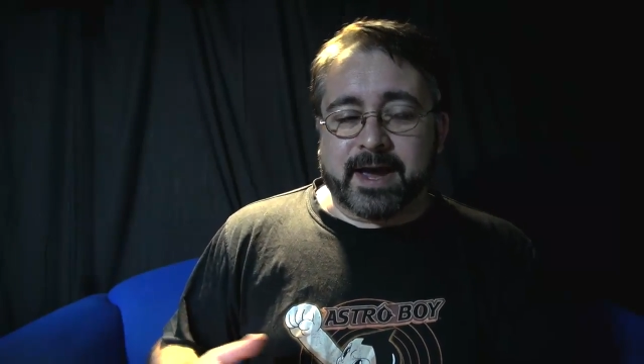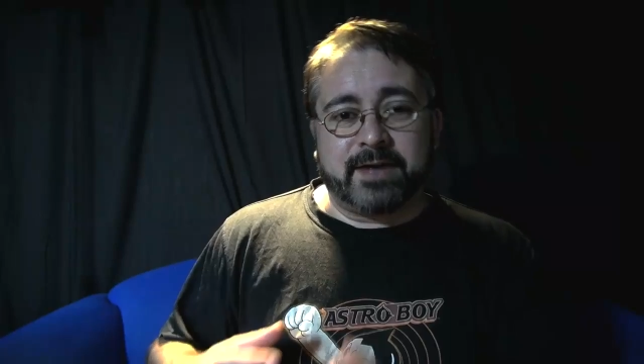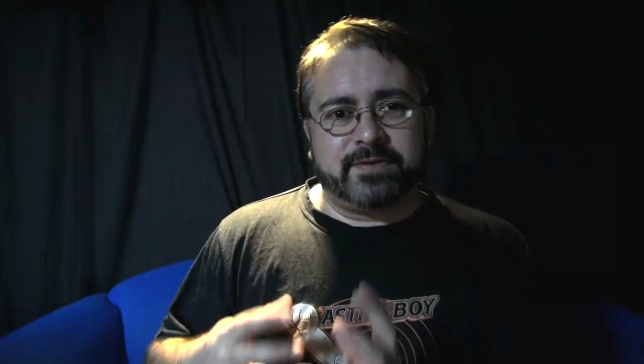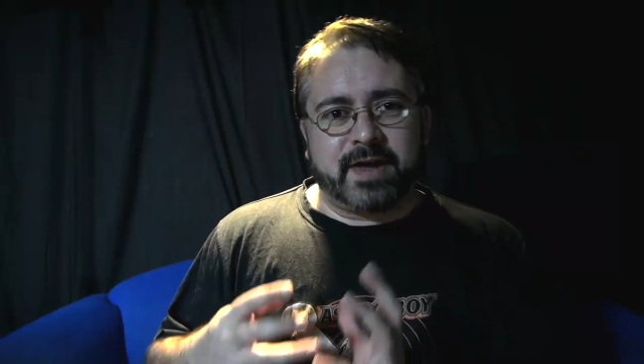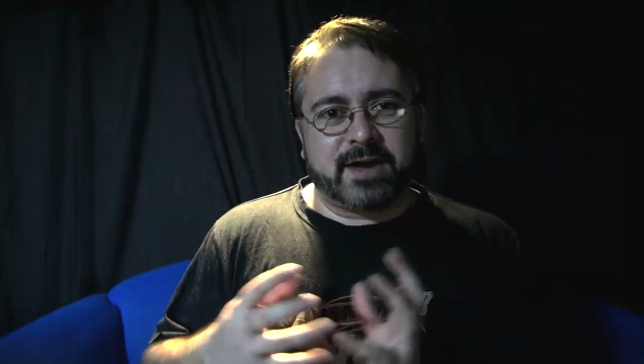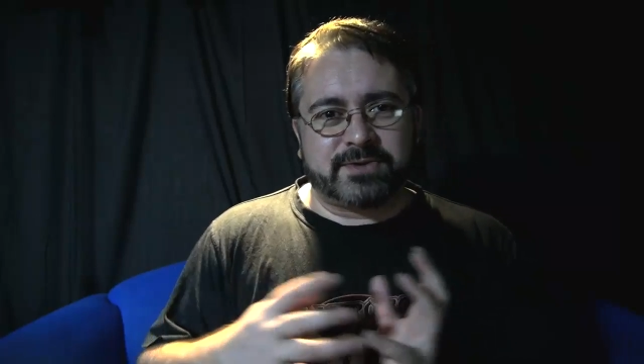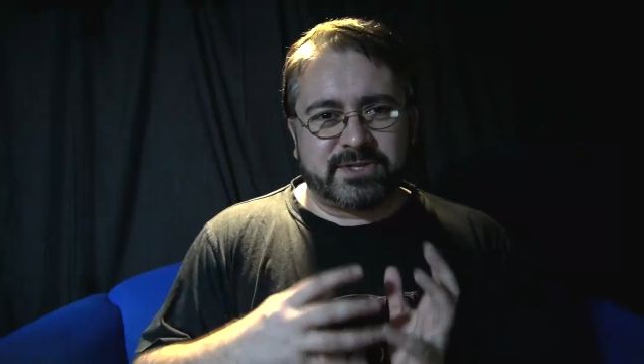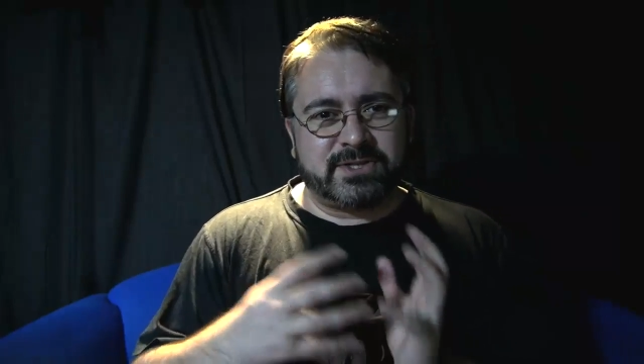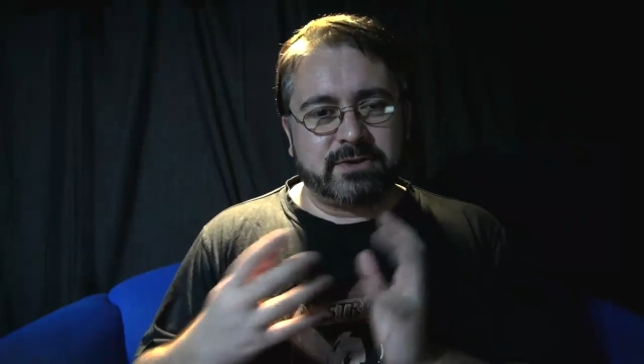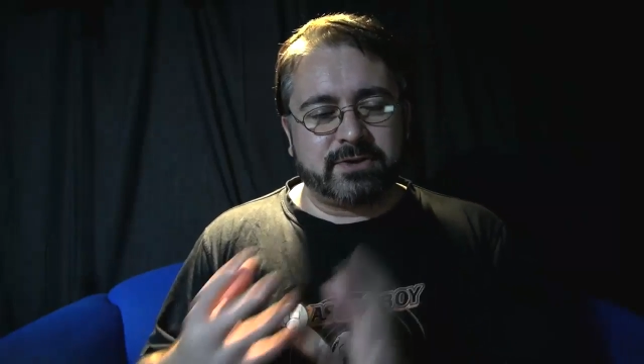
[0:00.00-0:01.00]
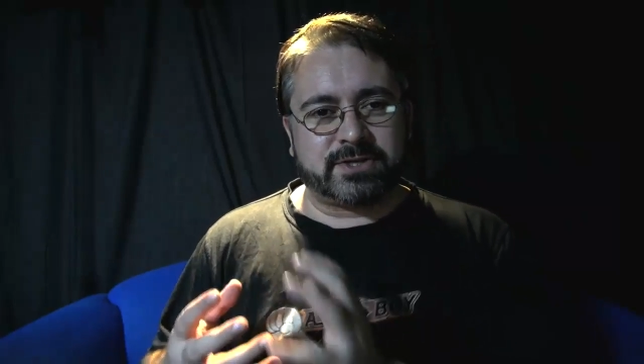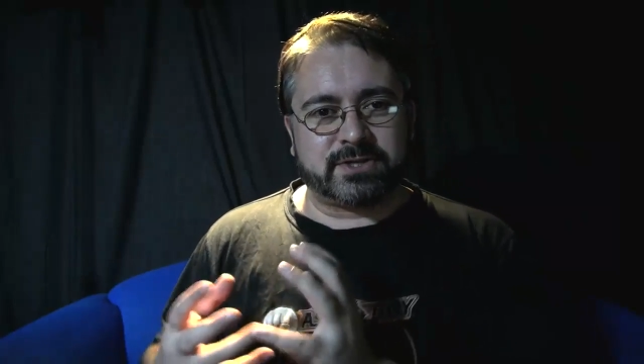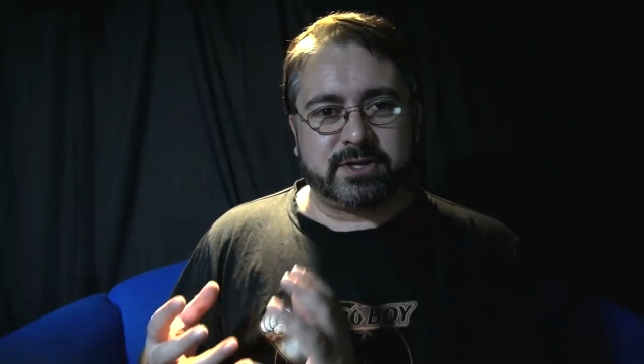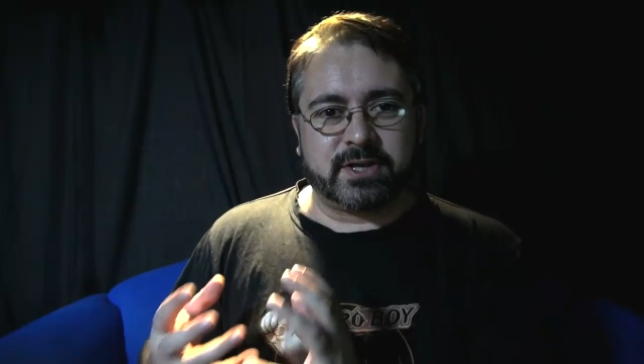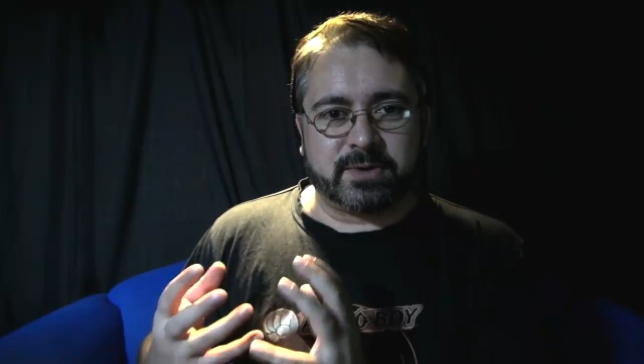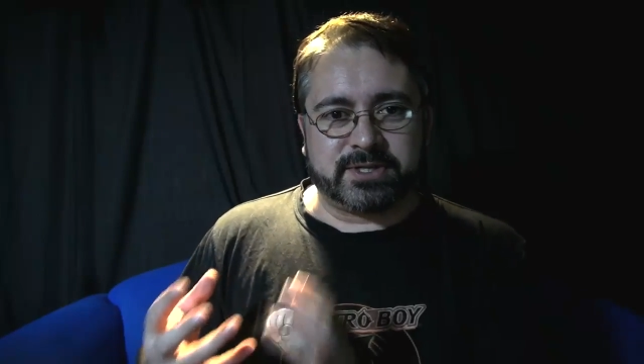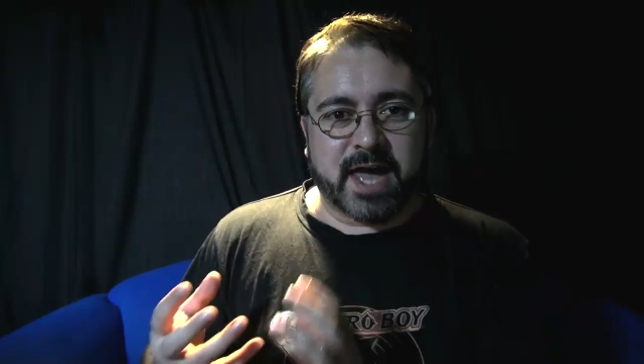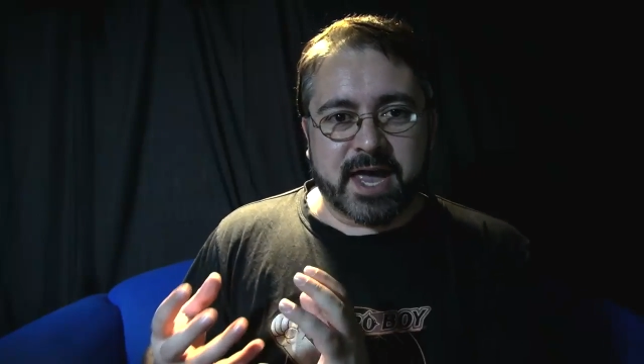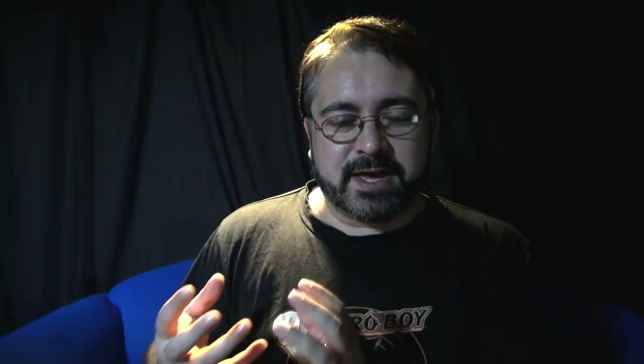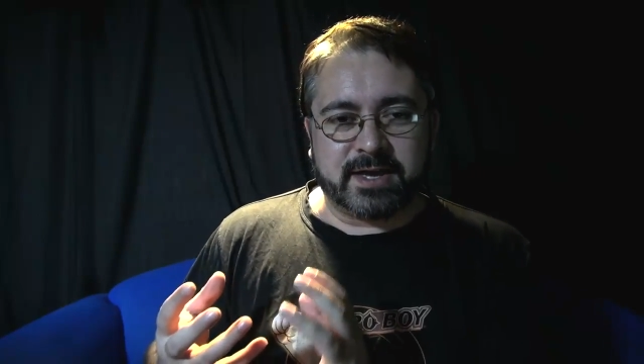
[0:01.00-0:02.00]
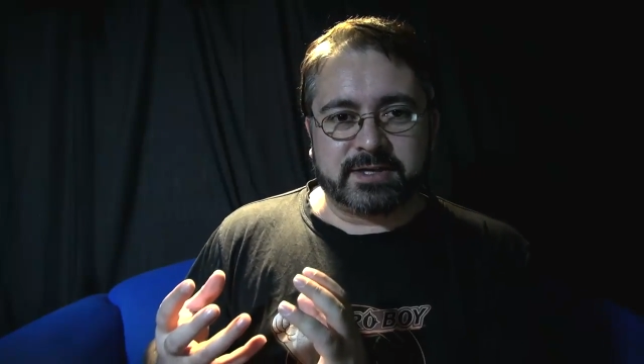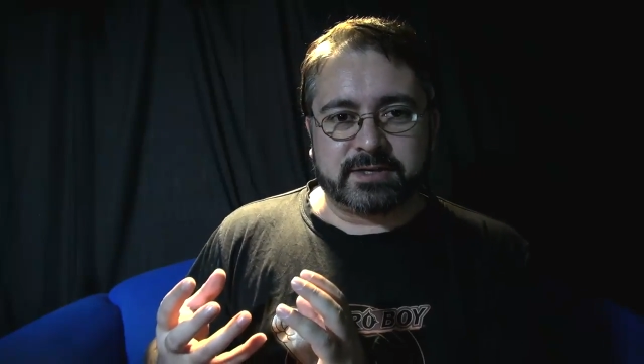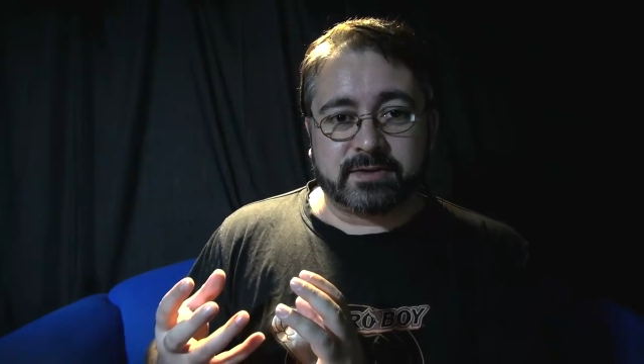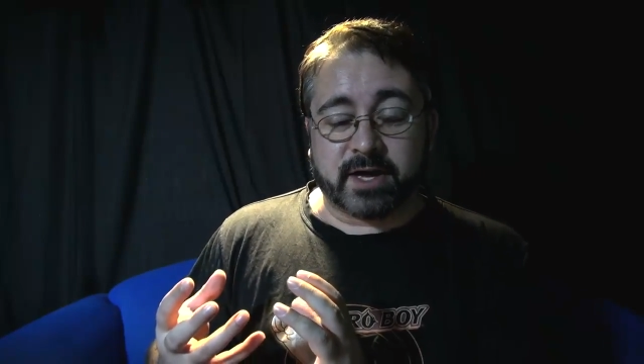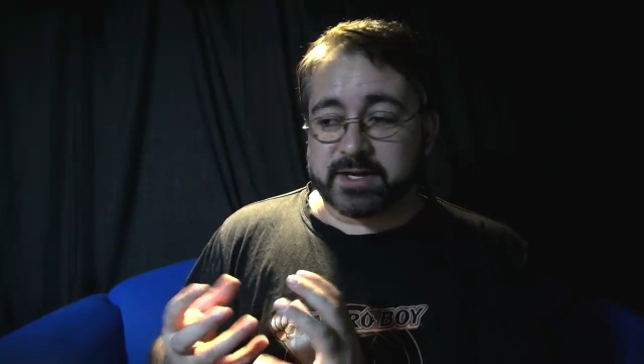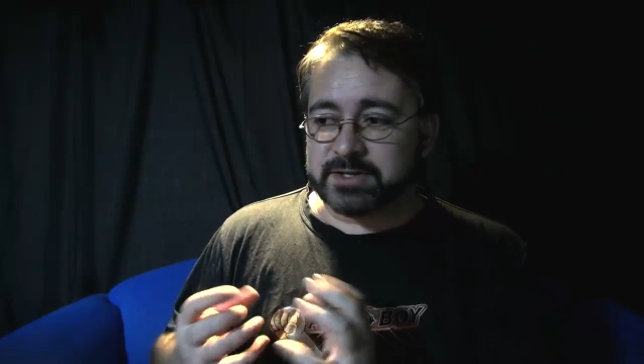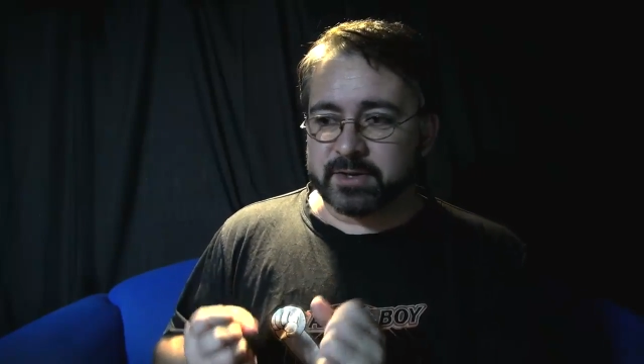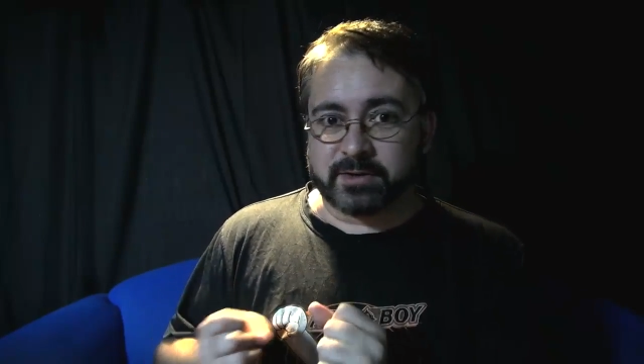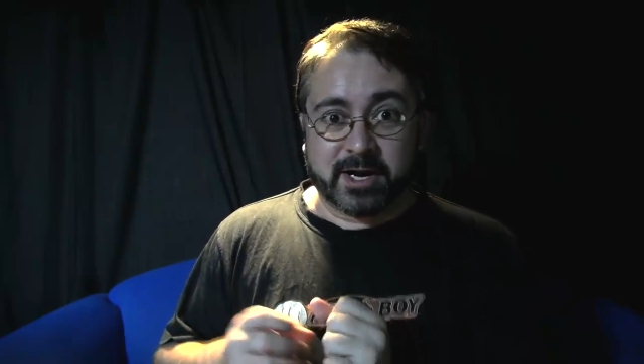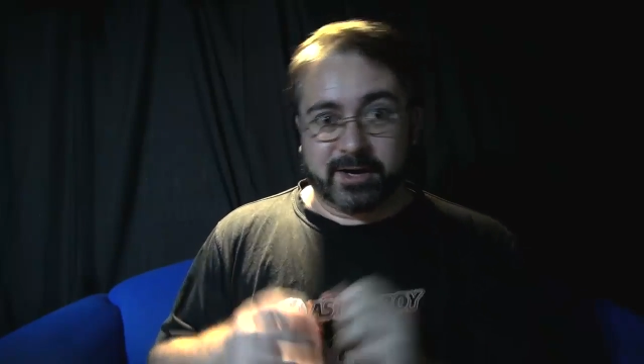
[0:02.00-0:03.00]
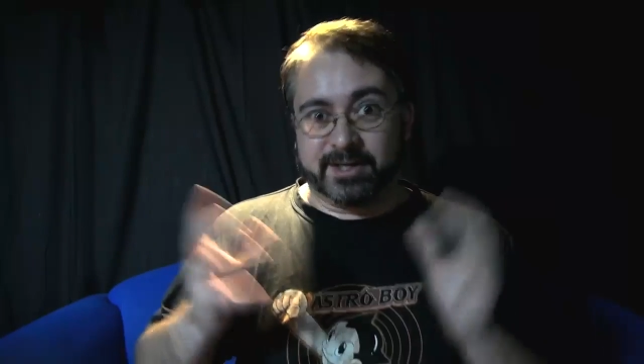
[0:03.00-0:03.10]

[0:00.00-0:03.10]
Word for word: and how seriously they were taking it, like it's not,